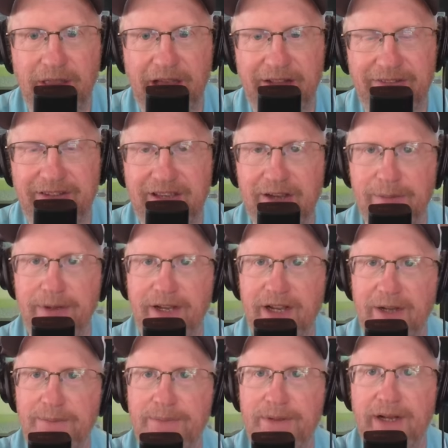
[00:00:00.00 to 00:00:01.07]
That's coming
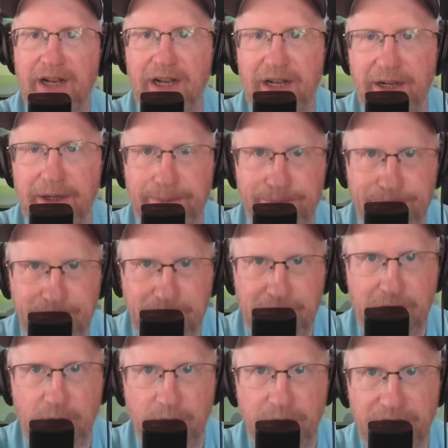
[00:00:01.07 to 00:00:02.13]
up,
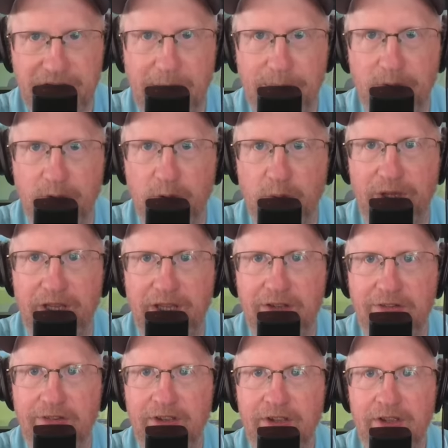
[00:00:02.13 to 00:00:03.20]
in a couple of
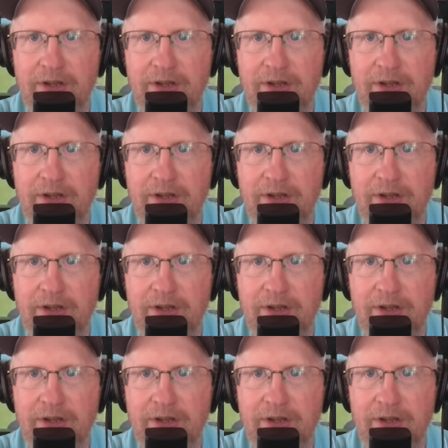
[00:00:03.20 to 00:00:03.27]
weeks.